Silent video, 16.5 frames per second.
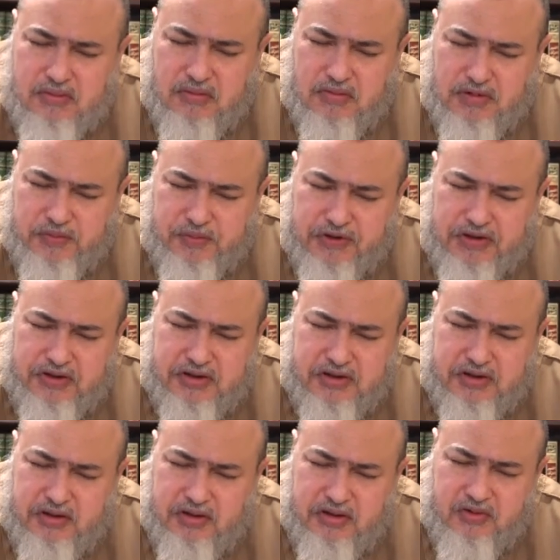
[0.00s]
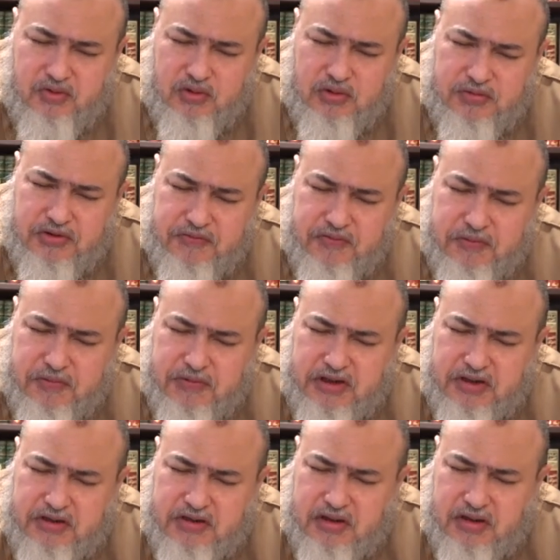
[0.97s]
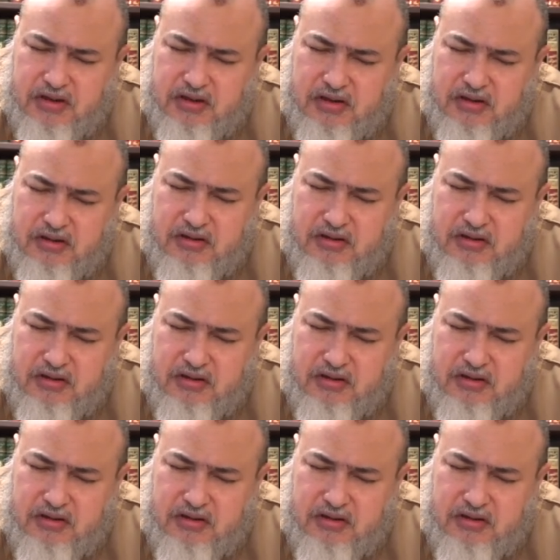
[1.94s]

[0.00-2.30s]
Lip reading: a Palestinian woman from Gaza.